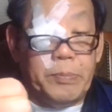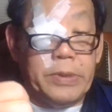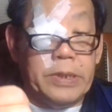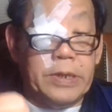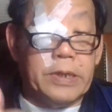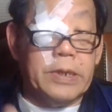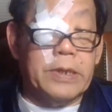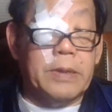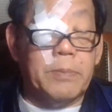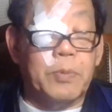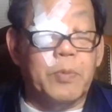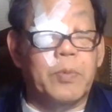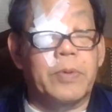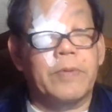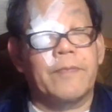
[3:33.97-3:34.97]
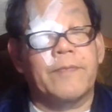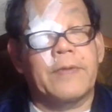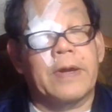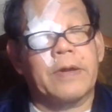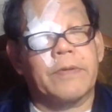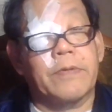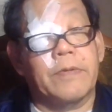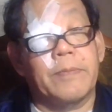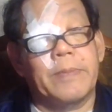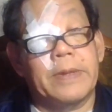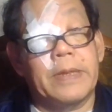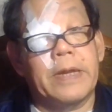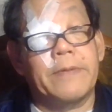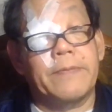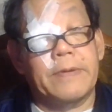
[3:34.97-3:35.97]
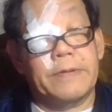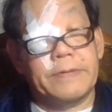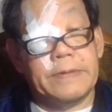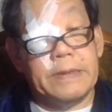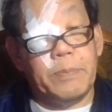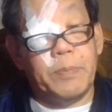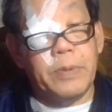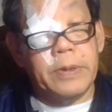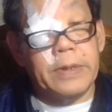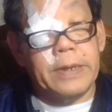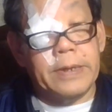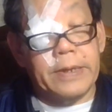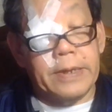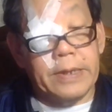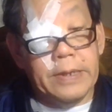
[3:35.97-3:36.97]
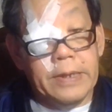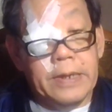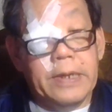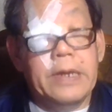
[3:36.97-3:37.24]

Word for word: big number one factor in my life, I sleep well at night,